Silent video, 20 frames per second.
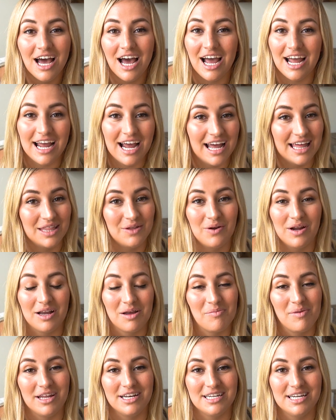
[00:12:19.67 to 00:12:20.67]
I highly
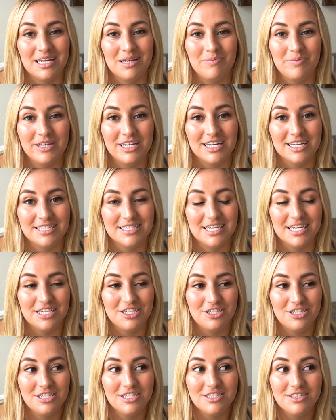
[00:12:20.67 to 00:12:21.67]
recommend it because
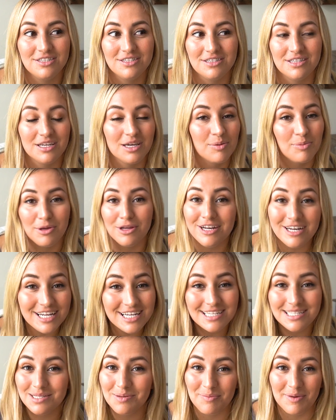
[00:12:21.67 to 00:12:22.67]
it's just, the community
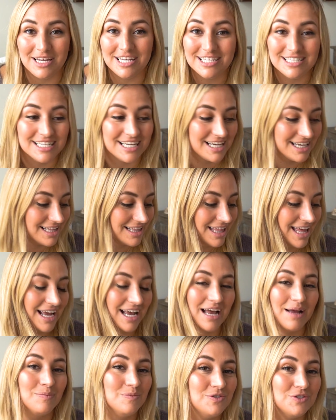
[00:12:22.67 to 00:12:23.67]
is amazing. Like
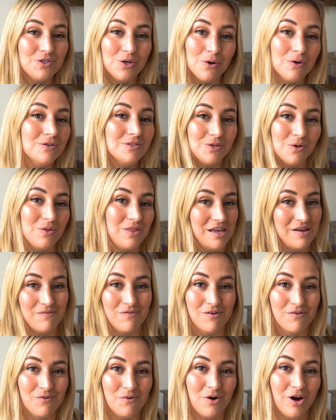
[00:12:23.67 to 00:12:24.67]
I'm so
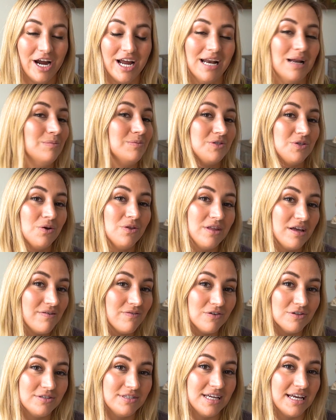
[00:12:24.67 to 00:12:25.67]
thankful for it, and I'm so
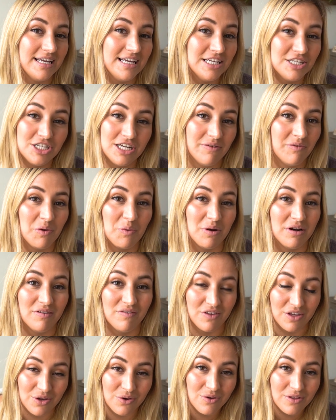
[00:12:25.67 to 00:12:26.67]
thankful to each and every one of
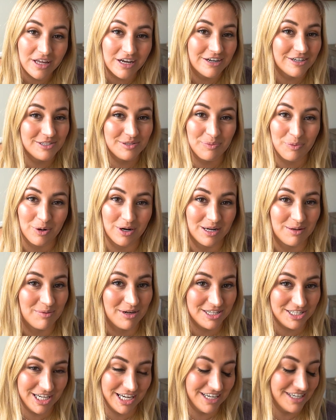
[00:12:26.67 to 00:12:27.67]
you that are supporting my
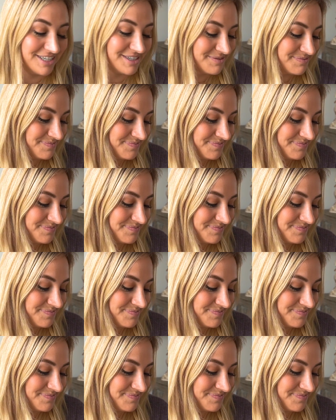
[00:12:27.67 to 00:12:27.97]
channel.